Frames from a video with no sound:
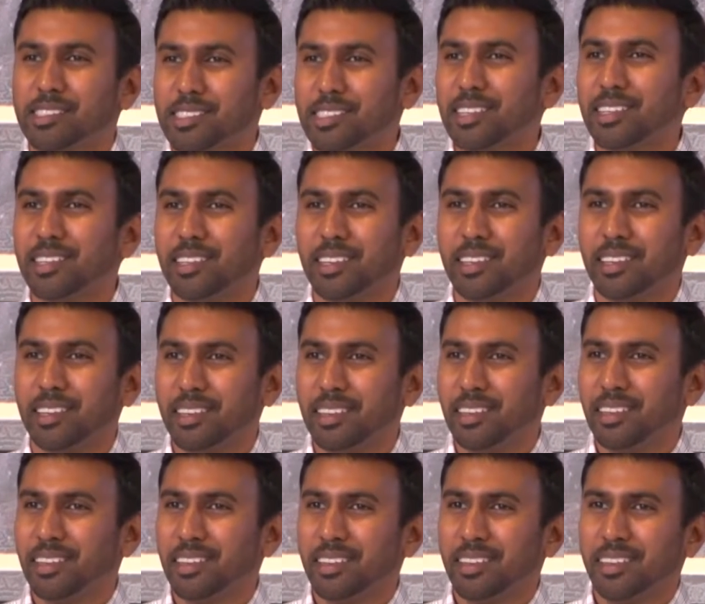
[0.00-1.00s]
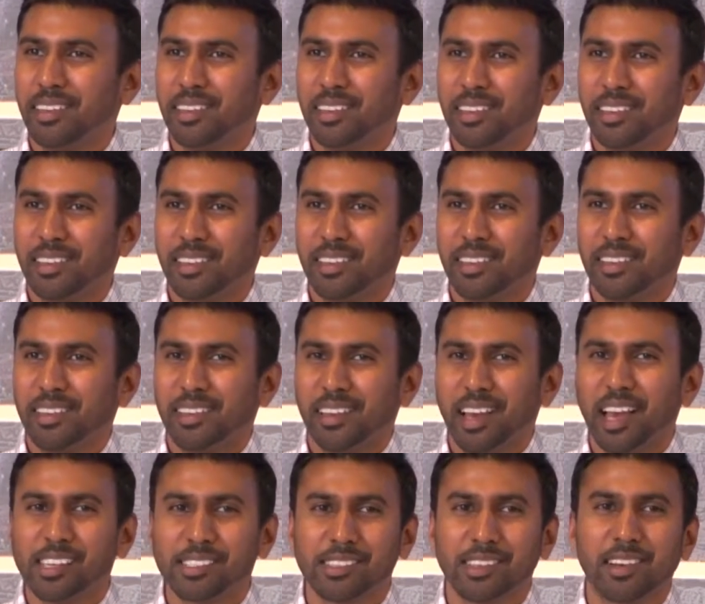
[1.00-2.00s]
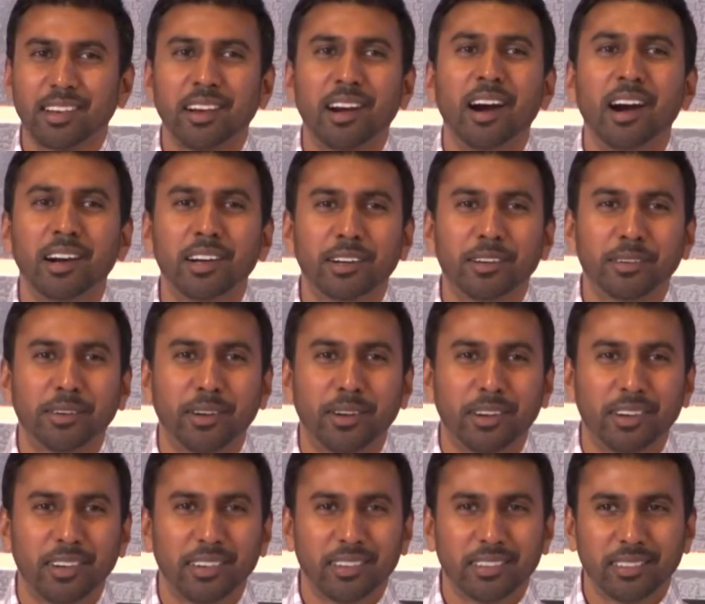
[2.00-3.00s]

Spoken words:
city as a conqueror.